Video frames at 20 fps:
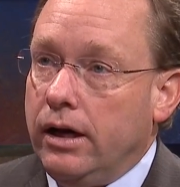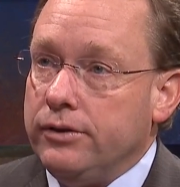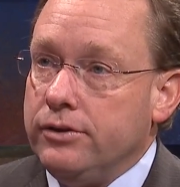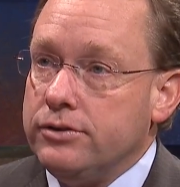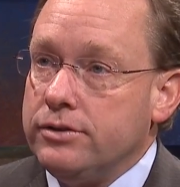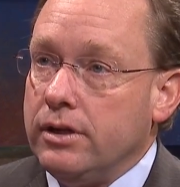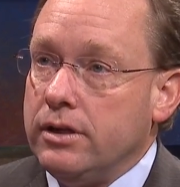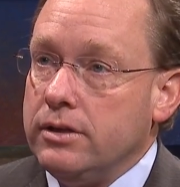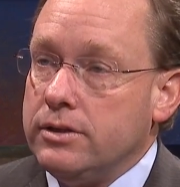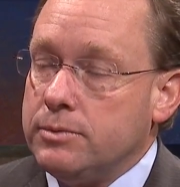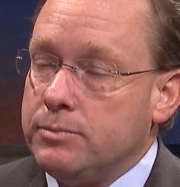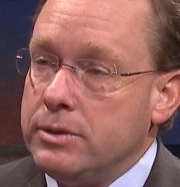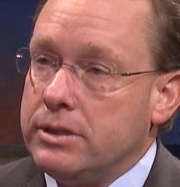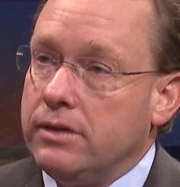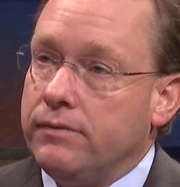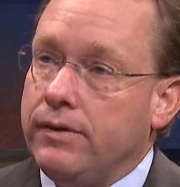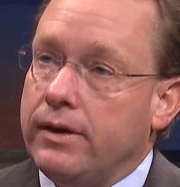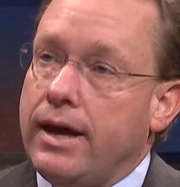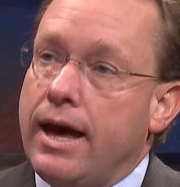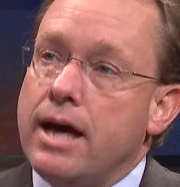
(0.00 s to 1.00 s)
to study
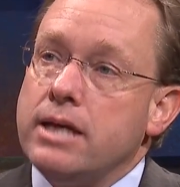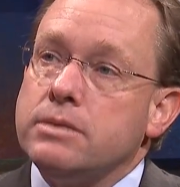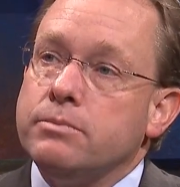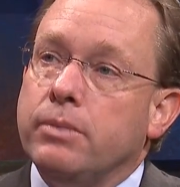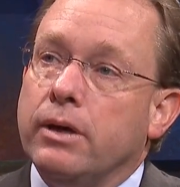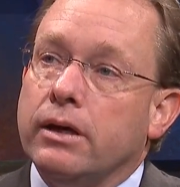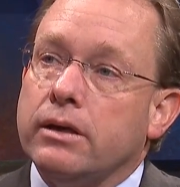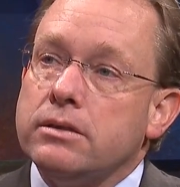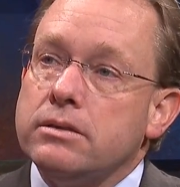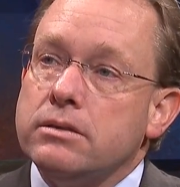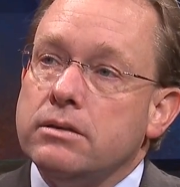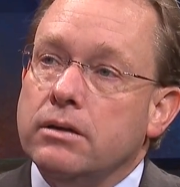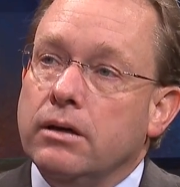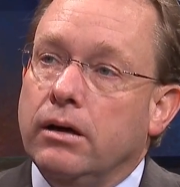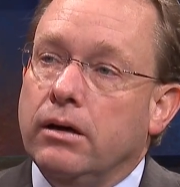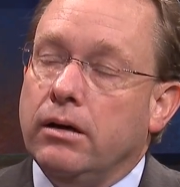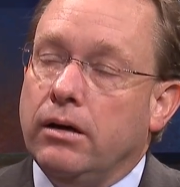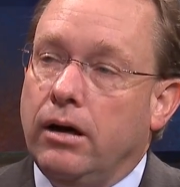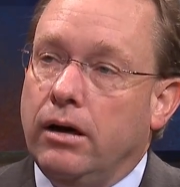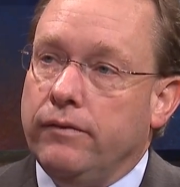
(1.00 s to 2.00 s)
specific aspects
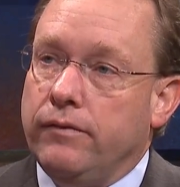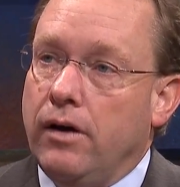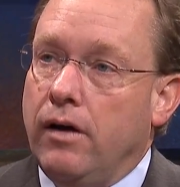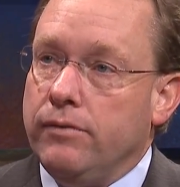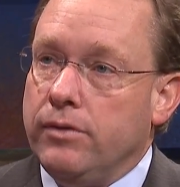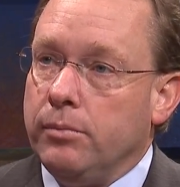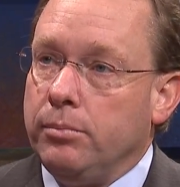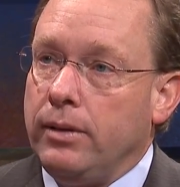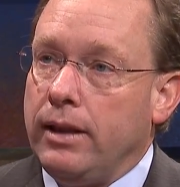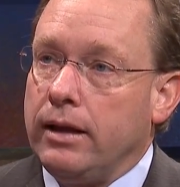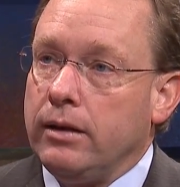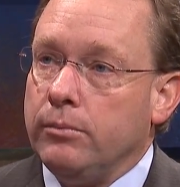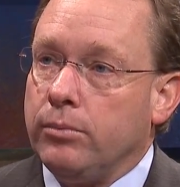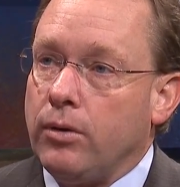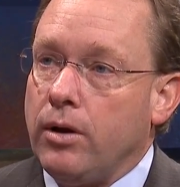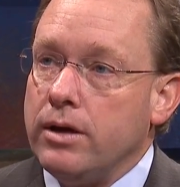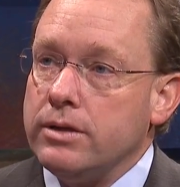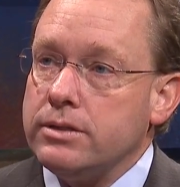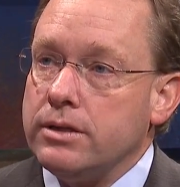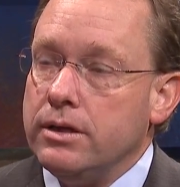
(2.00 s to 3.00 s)
of the planning
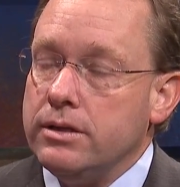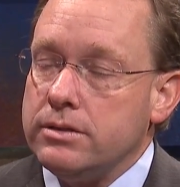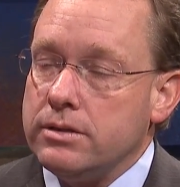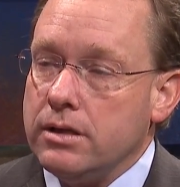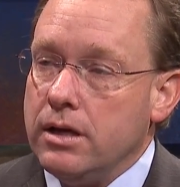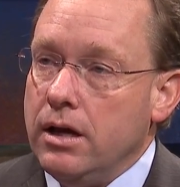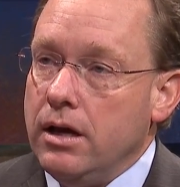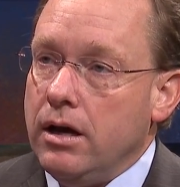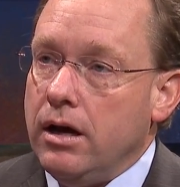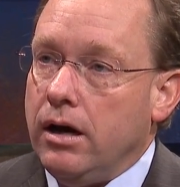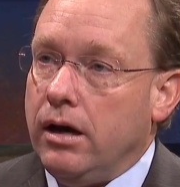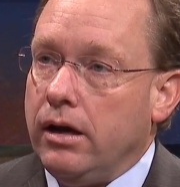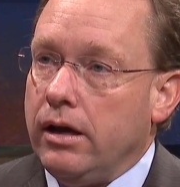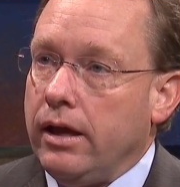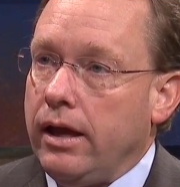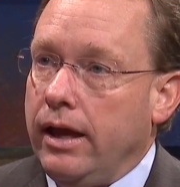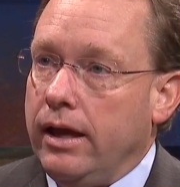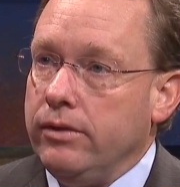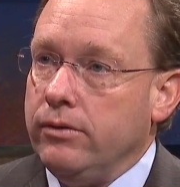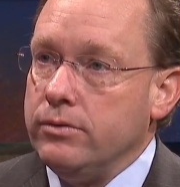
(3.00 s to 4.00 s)
process
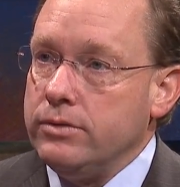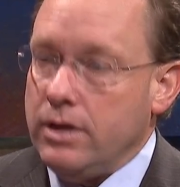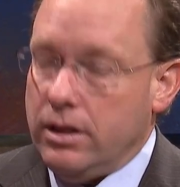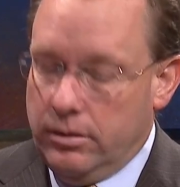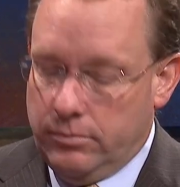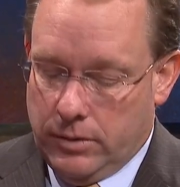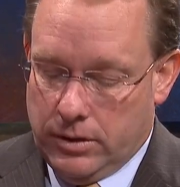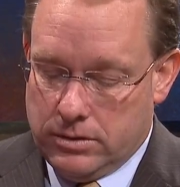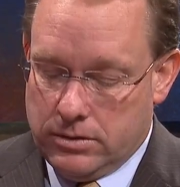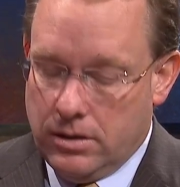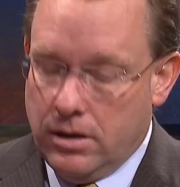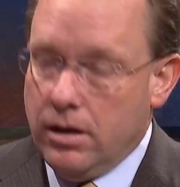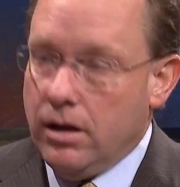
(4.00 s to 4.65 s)
and those elements.